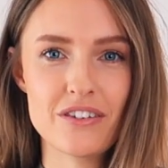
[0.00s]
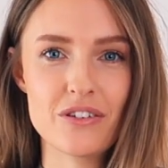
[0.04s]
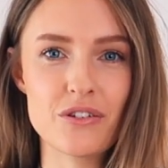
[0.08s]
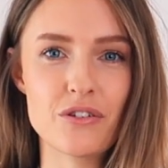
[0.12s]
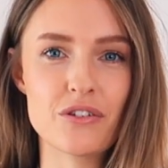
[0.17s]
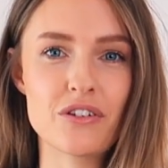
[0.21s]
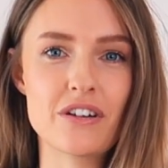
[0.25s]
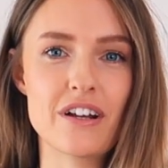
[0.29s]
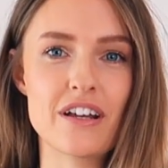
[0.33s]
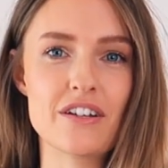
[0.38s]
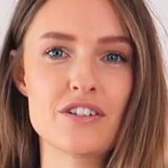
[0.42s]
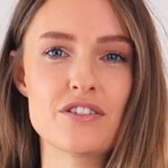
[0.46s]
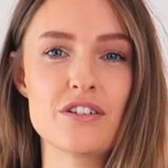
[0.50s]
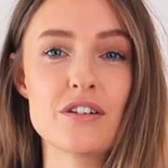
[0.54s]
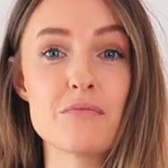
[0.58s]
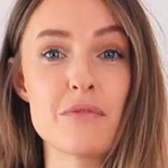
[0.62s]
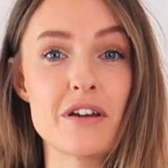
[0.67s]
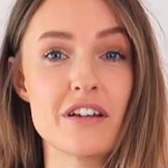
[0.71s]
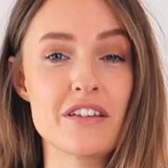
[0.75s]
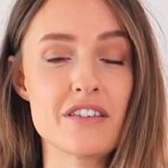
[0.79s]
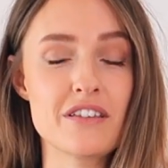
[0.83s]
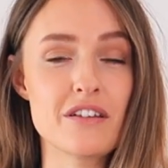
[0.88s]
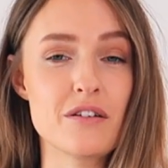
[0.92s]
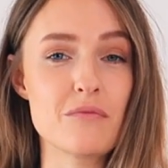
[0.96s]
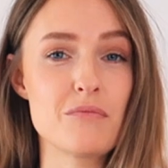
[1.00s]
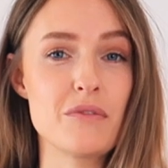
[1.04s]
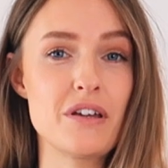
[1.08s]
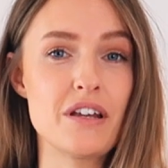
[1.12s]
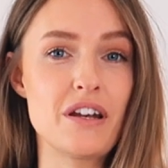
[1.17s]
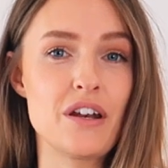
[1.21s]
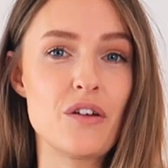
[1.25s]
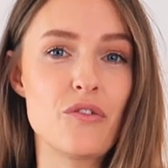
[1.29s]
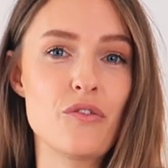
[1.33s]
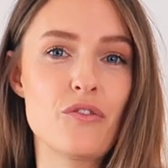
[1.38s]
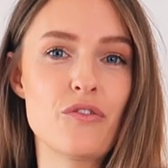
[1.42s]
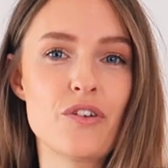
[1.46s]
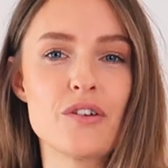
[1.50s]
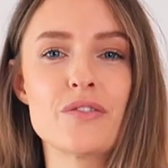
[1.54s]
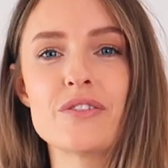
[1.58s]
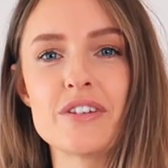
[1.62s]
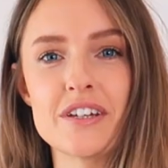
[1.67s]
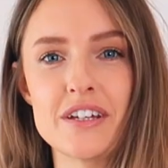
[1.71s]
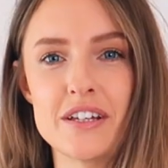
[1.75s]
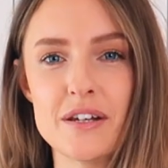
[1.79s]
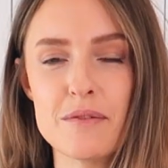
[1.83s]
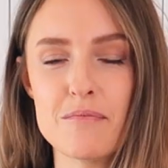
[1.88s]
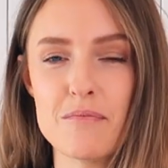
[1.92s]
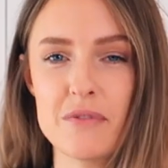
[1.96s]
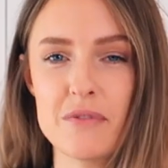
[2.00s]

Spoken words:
You can actually make them in 15